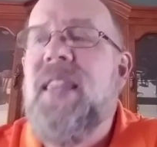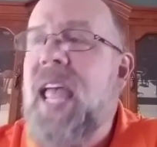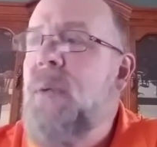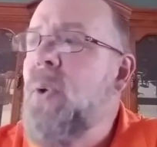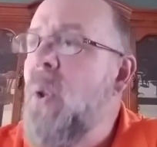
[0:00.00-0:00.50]

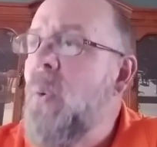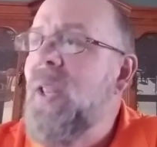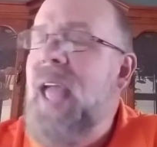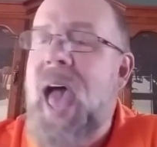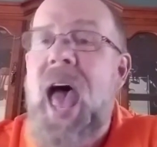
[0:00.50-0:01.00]
they would
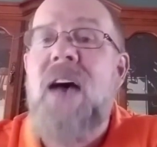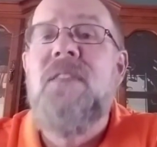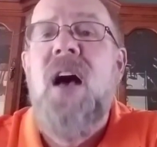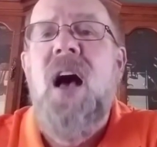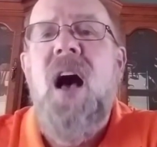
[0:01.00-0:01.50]
only
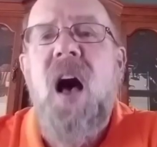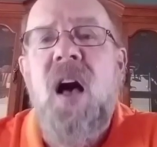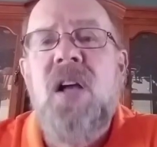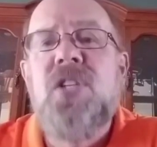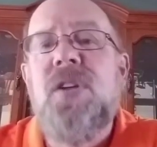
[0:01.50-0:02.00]
have
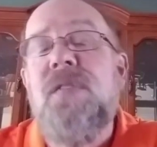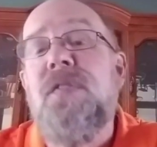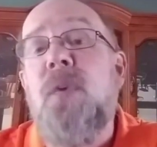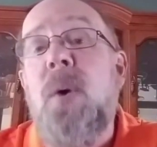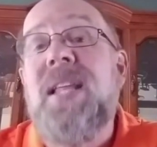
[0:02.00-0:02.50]

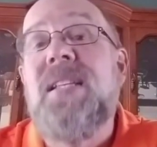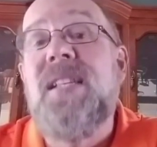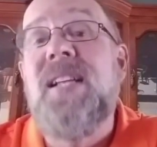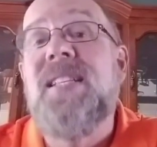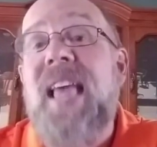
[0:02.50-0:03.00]

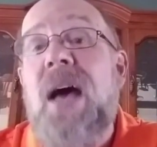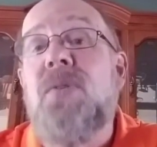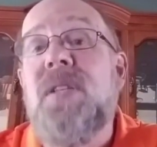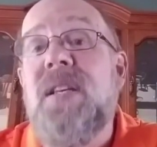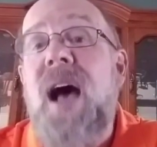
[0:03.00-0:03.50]

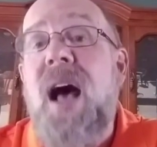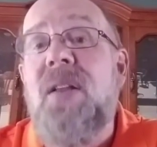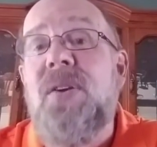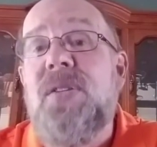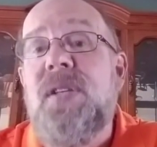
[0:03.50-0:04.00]

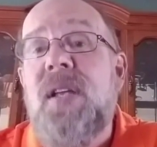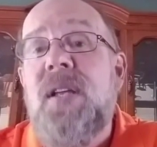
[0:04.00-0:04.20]
$146,000.